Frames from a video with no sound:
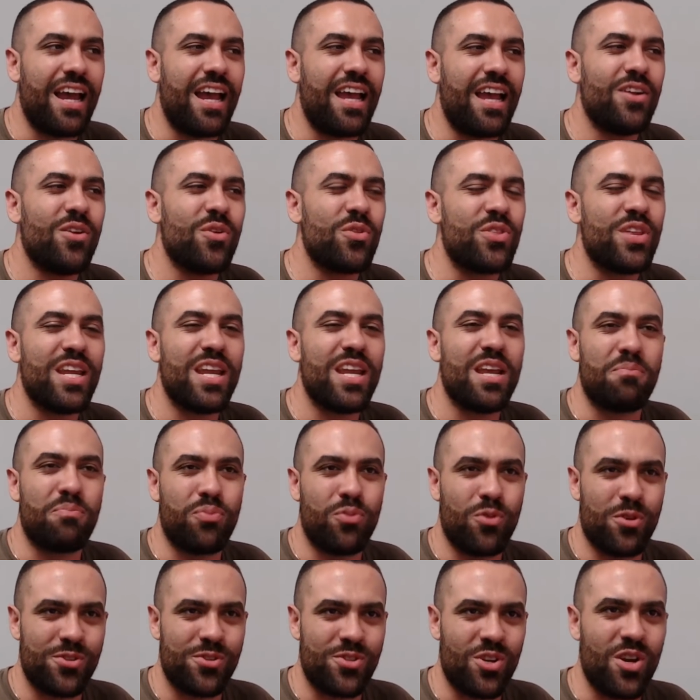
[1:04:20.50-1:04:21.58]
I don't think it
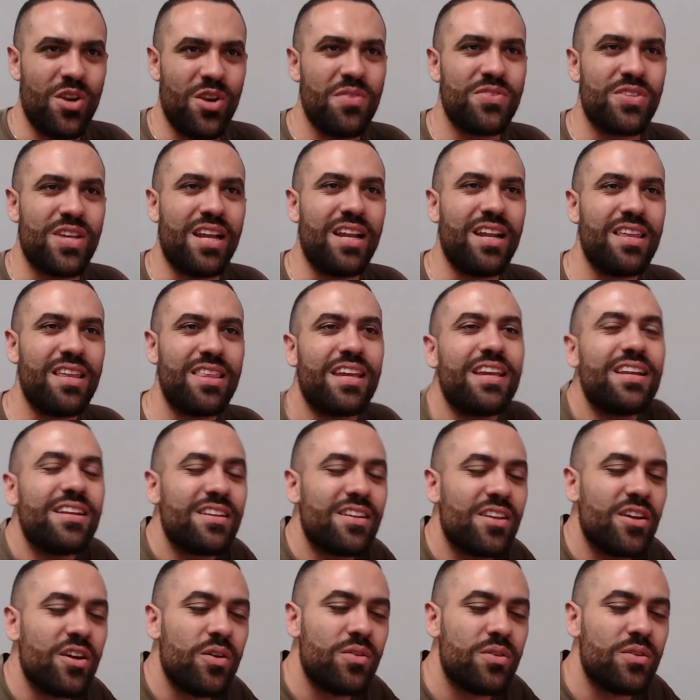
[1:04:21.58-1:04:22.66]
preserves anything to
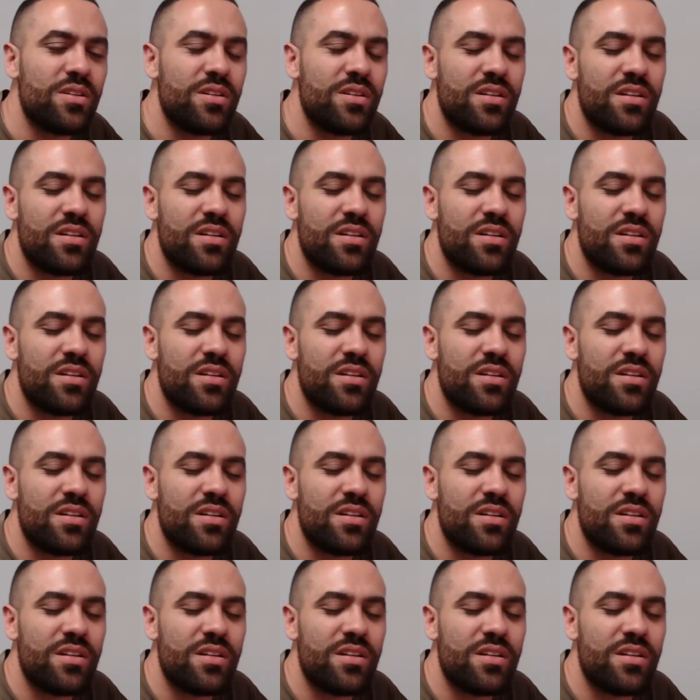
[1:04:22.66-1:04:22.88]
go,